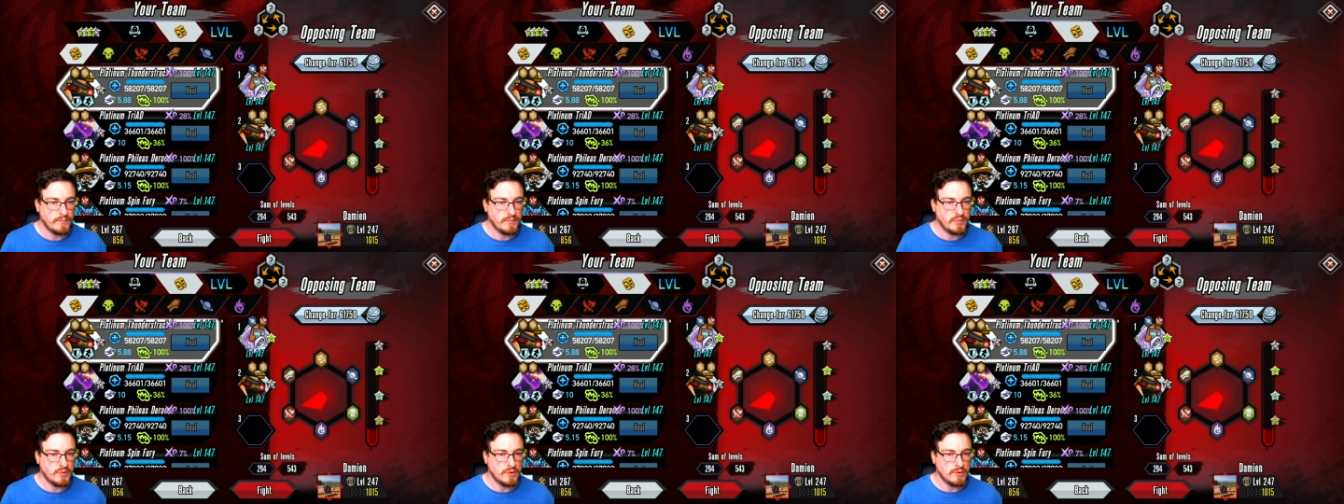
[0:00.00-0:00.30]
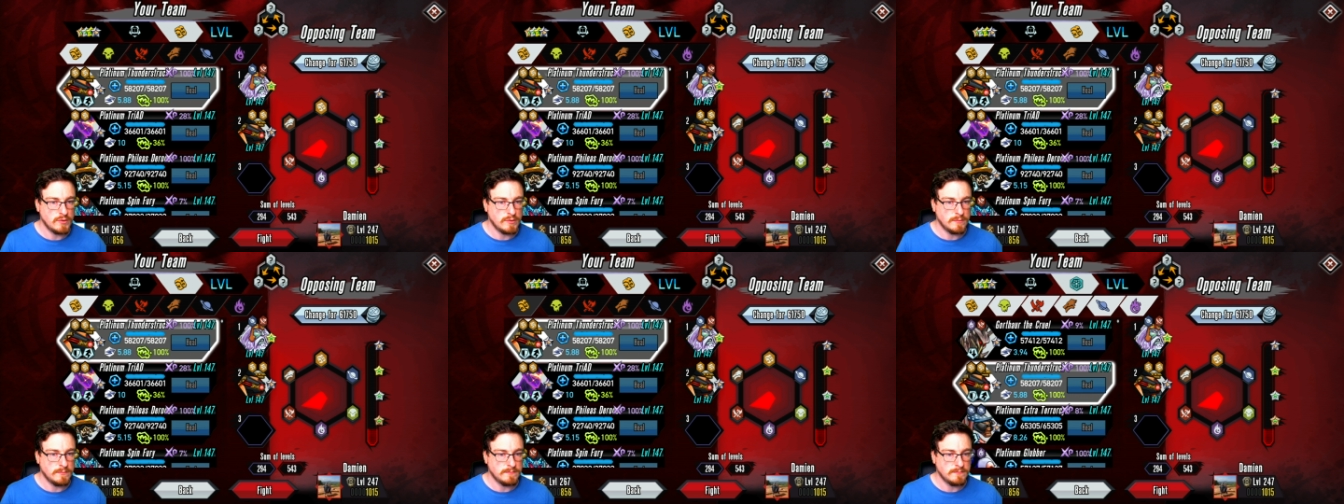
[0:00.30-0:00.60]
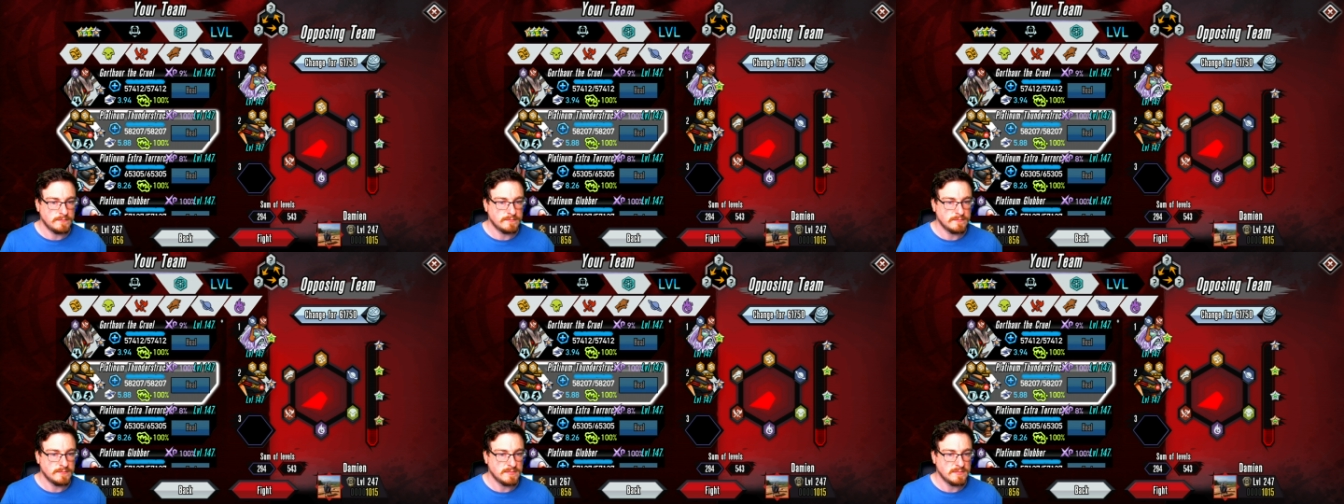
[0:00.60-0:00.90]

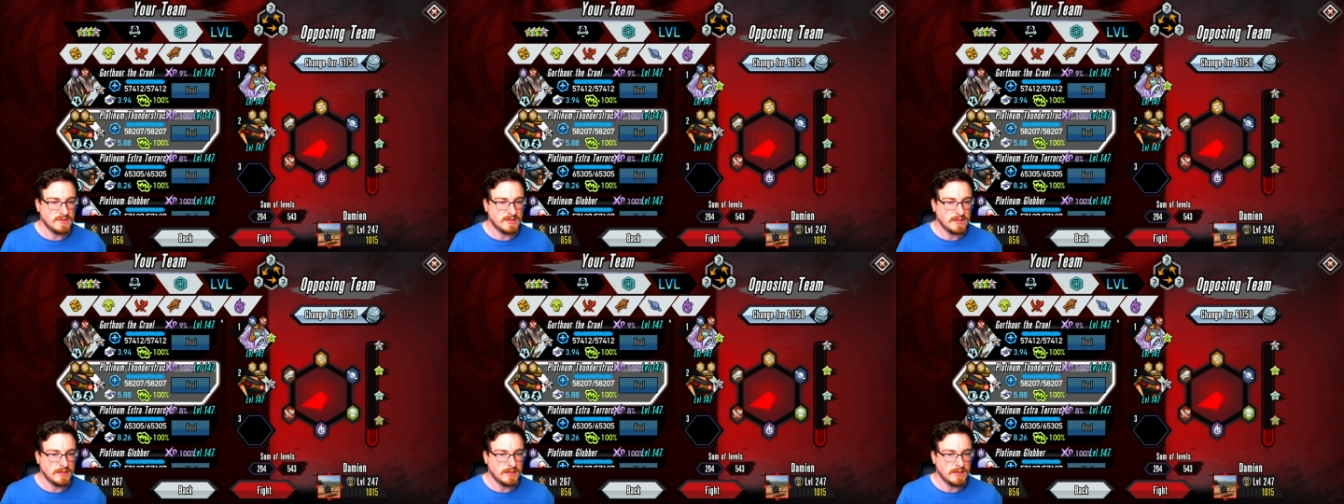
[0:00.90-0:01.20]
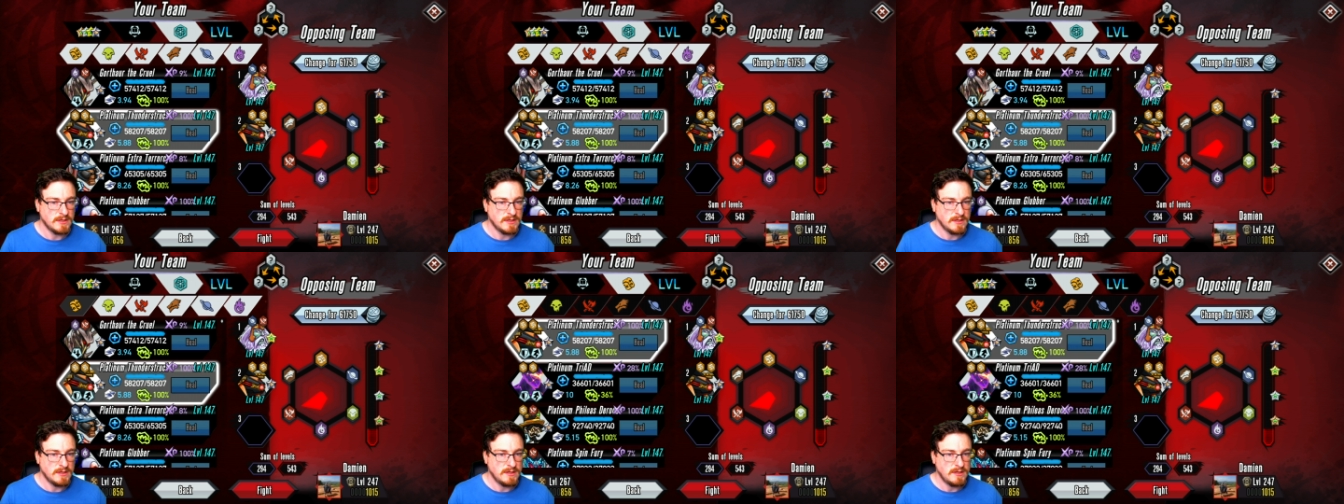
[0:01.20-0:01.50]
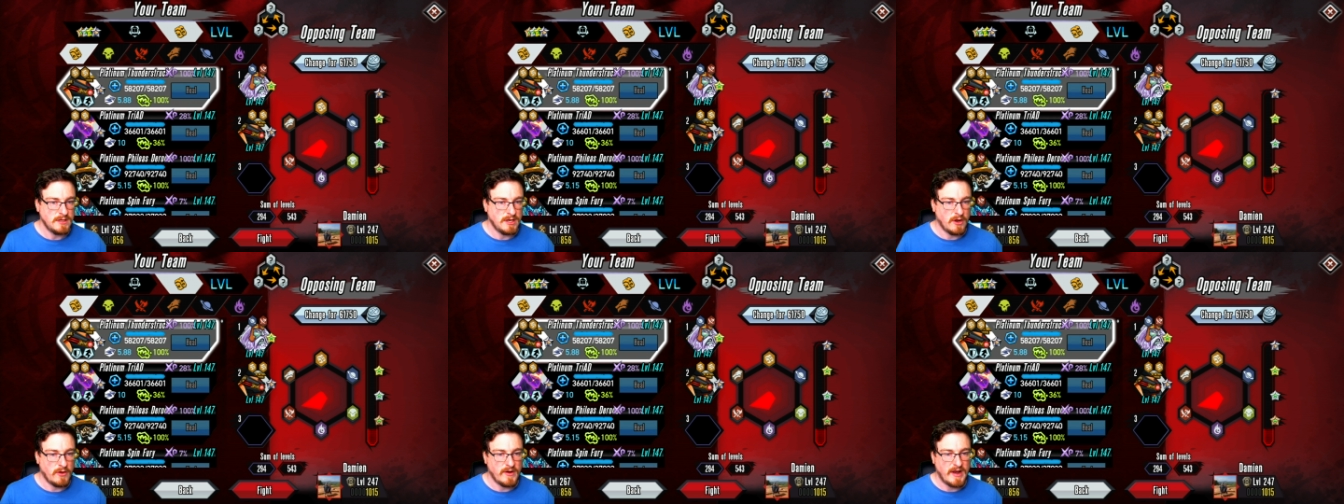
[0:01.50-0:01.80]
Boom.
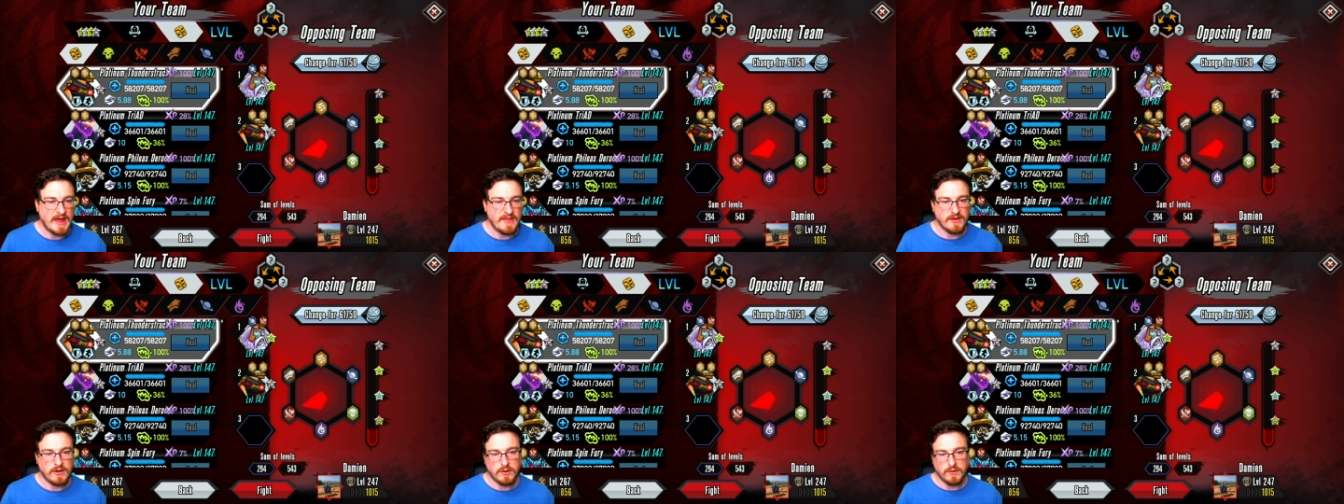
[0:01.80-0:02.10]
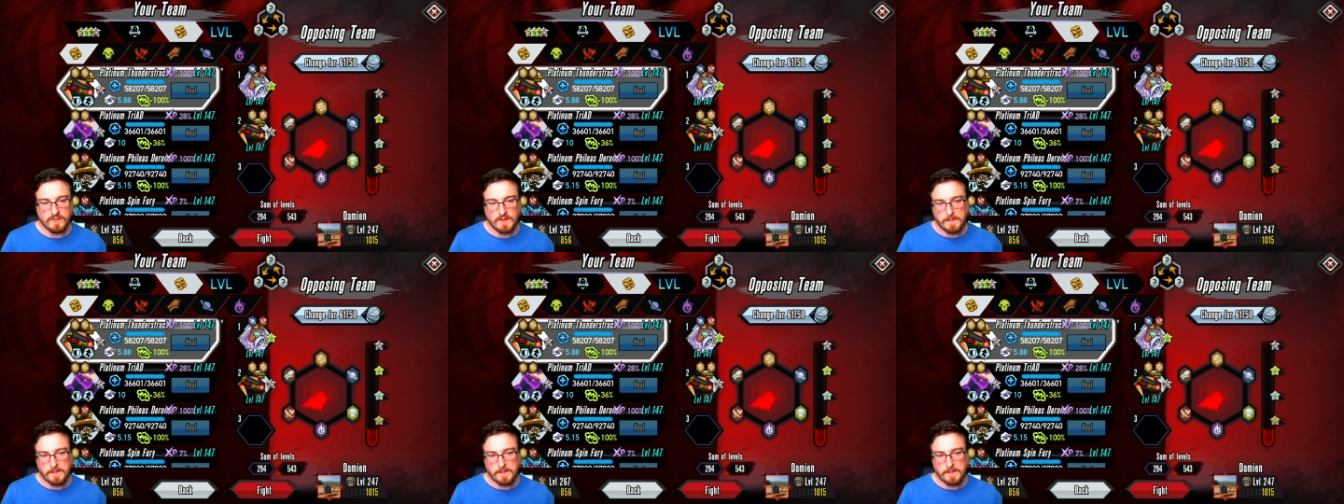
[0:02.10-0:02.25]
You know, another good